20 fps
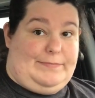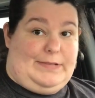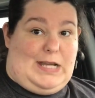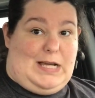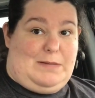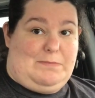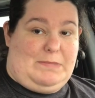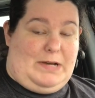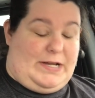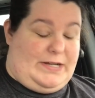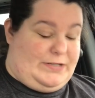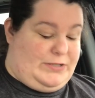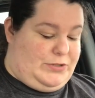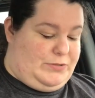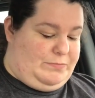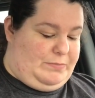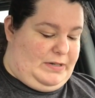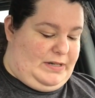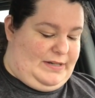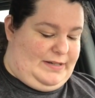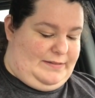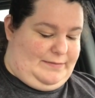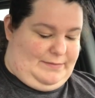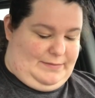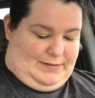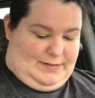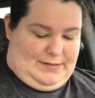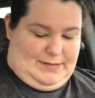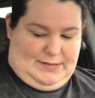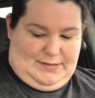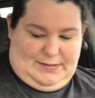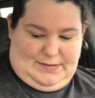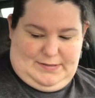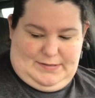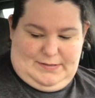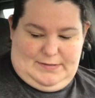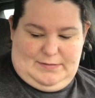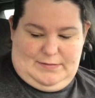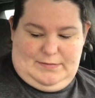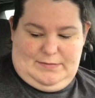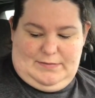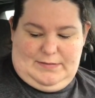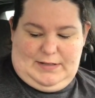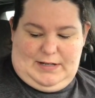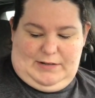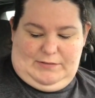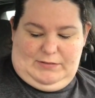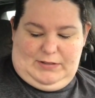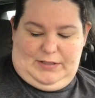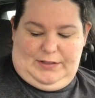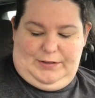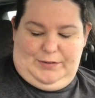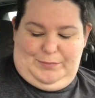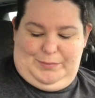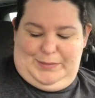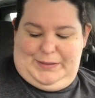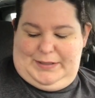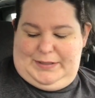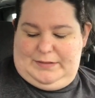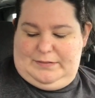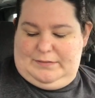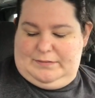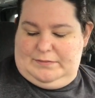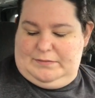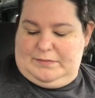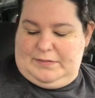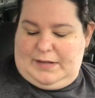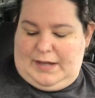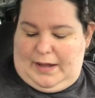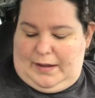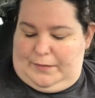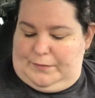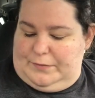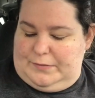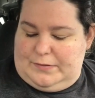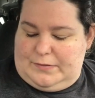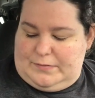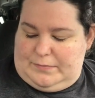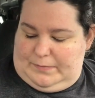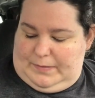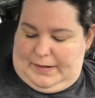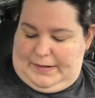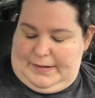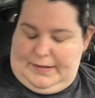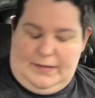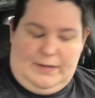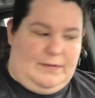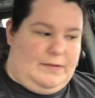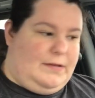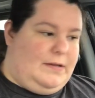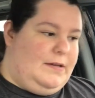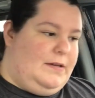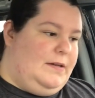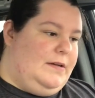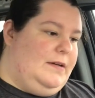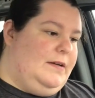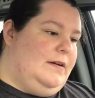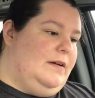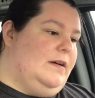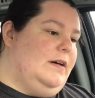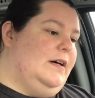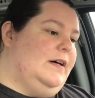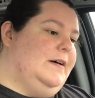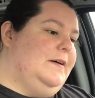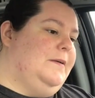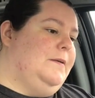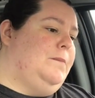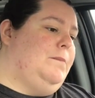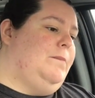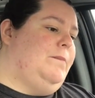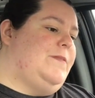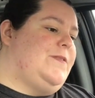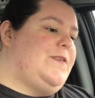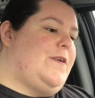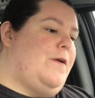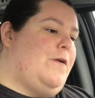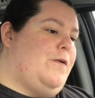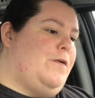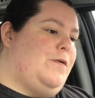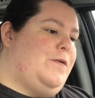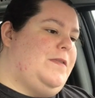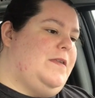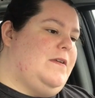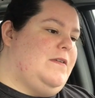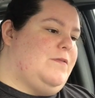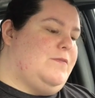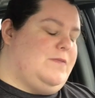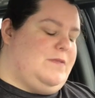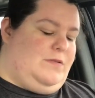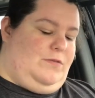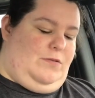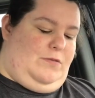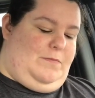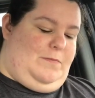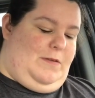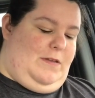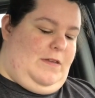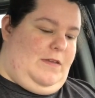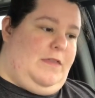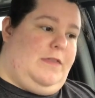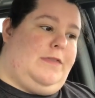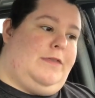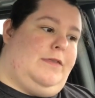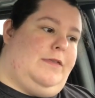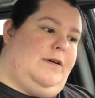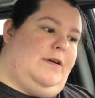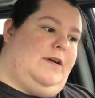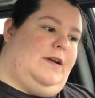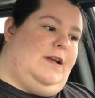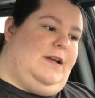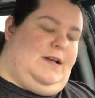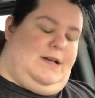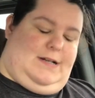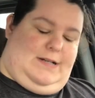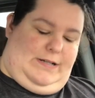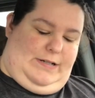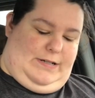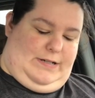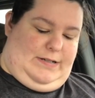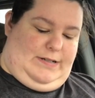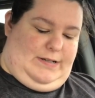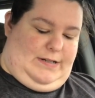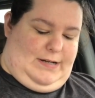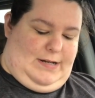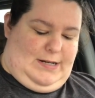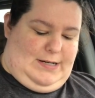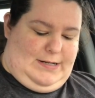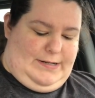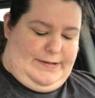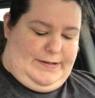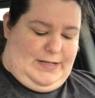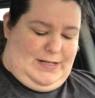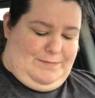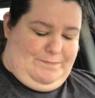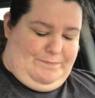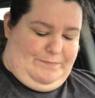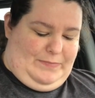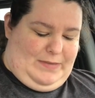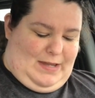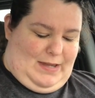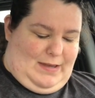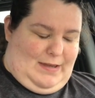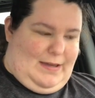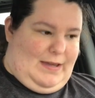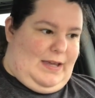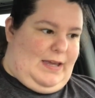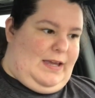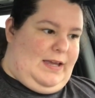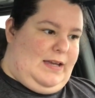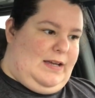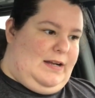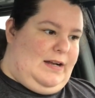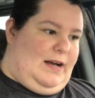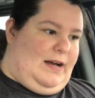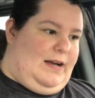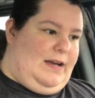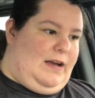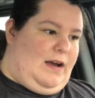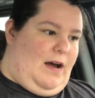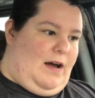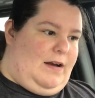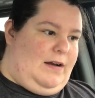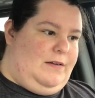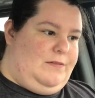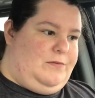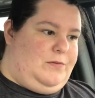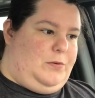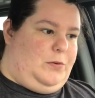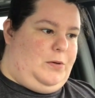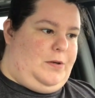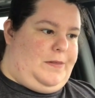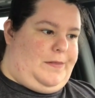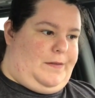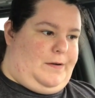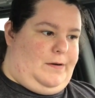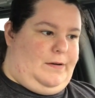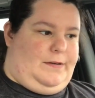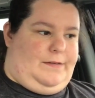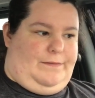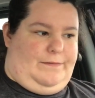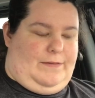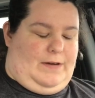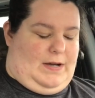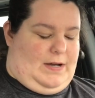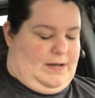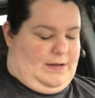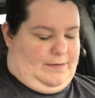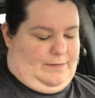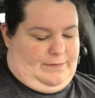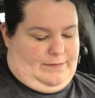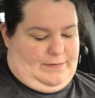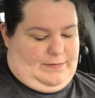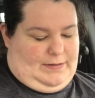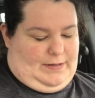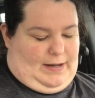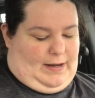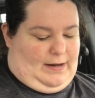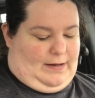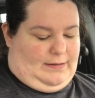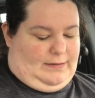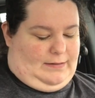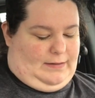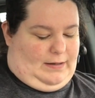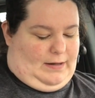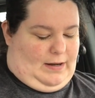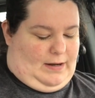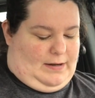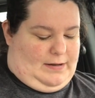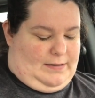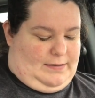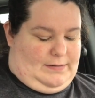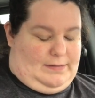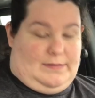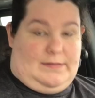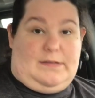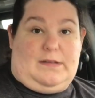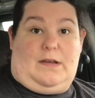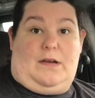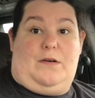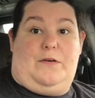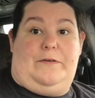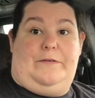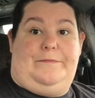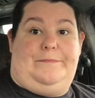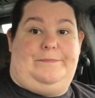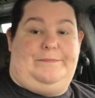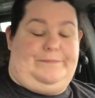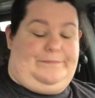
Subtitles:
not much, but every little bit counts, right? So this was normally $39.99, and I got it for $35.99. So